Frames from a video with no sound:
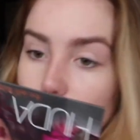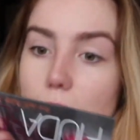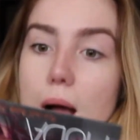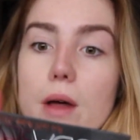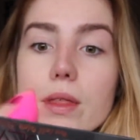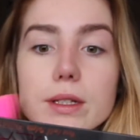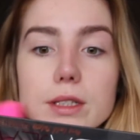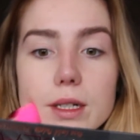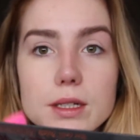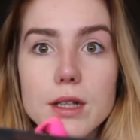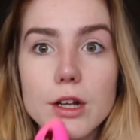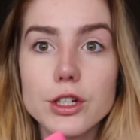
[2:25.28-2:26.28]
Wow, that's
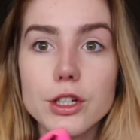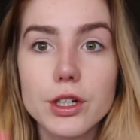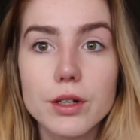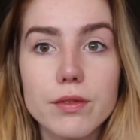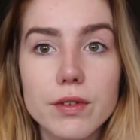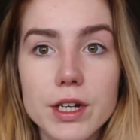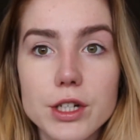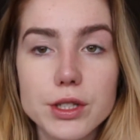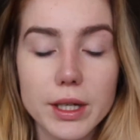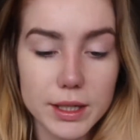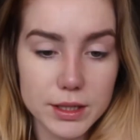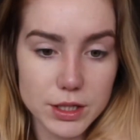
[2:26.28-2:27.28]
like such a good finish.
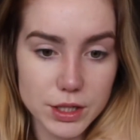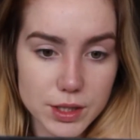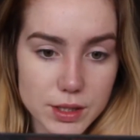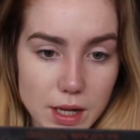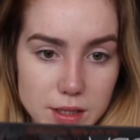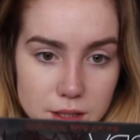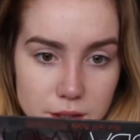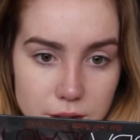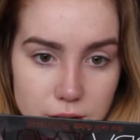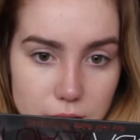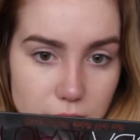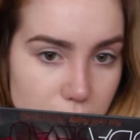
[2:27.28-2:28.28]
Like, it just
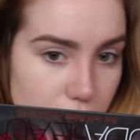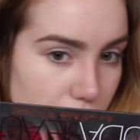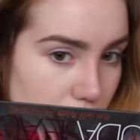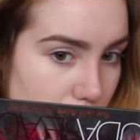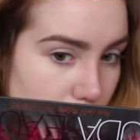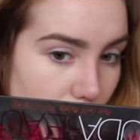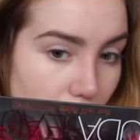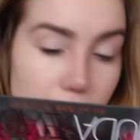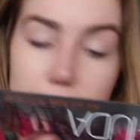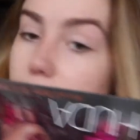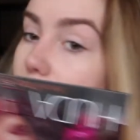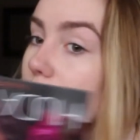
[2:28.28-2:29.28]
doesn't look
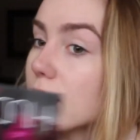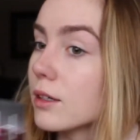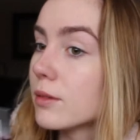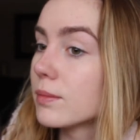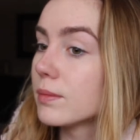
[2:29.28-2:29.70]
cakey.